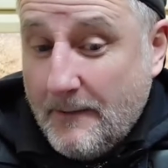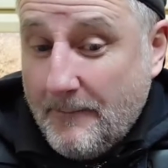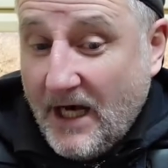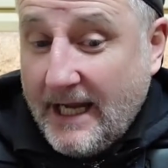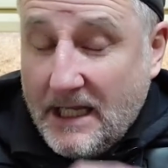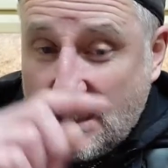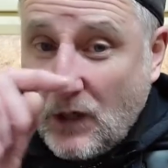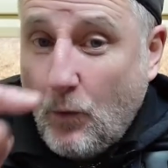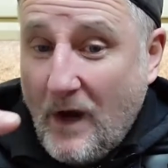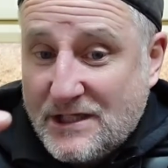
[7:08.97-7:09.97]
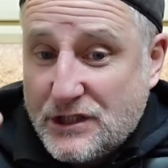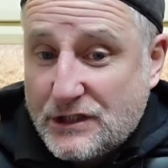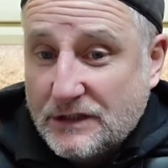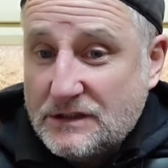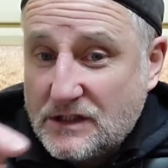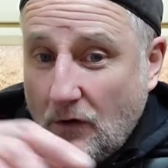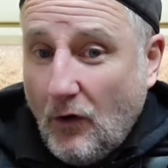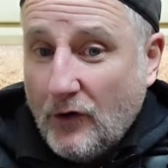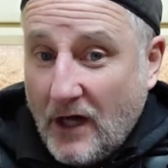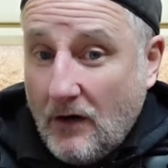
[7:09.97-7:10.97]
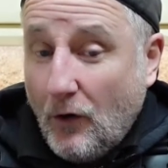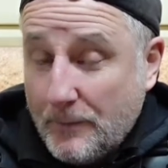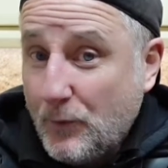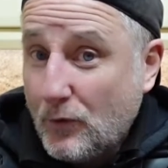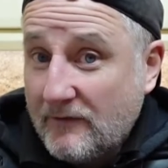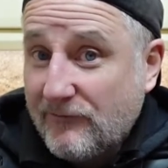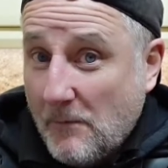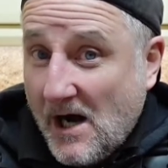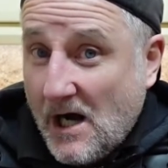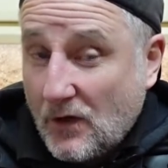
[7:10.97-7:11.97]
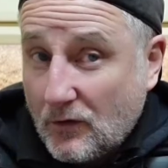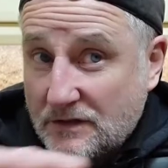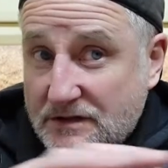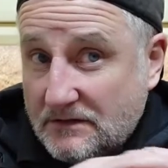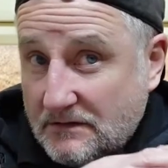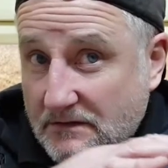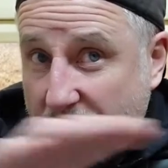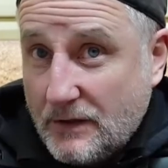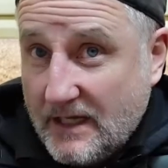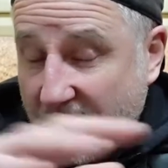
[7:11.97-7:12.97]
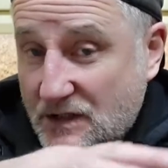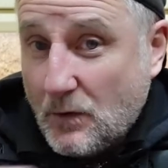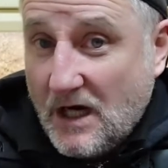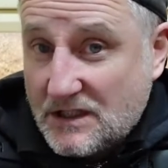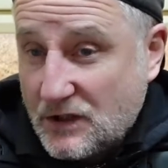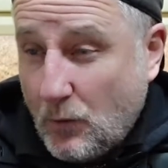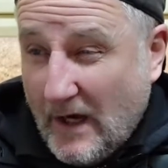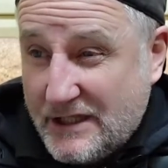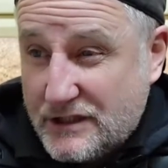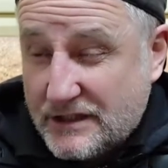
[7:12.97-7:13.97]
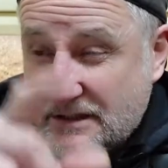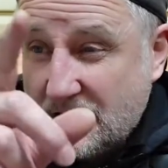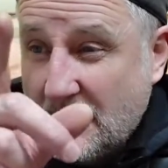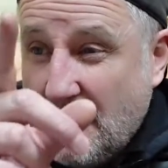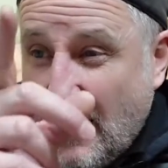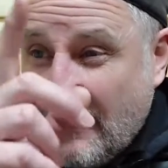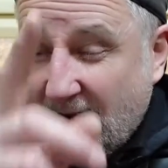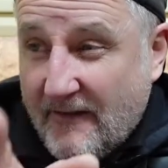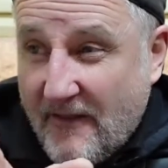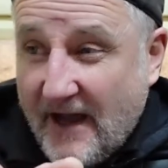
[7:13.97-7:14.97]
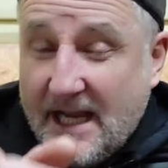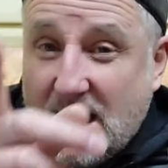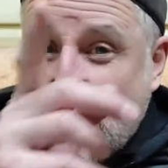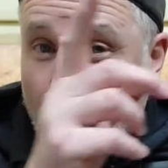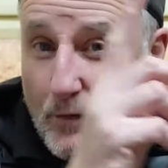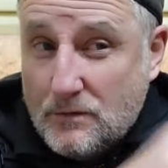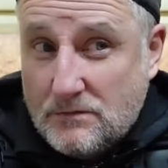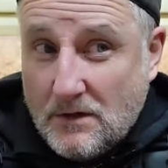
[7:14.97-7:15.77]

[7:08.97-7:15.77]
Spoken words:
But in the questions on, I bought it from Argos, and you get to ask questions and then they go